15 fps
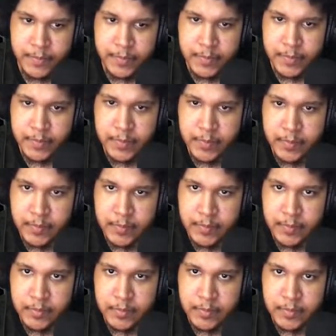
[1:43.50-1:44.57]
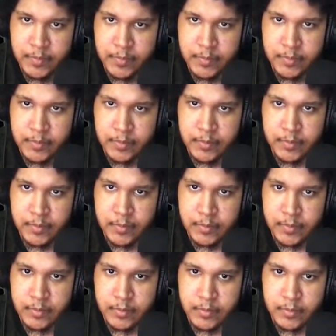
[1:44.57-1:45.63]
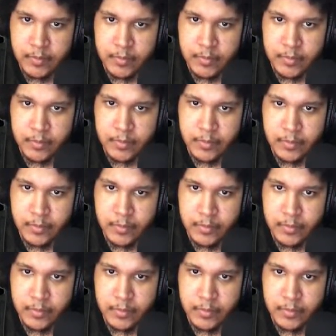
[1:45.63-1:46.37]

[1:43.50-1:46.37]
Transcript: (silence)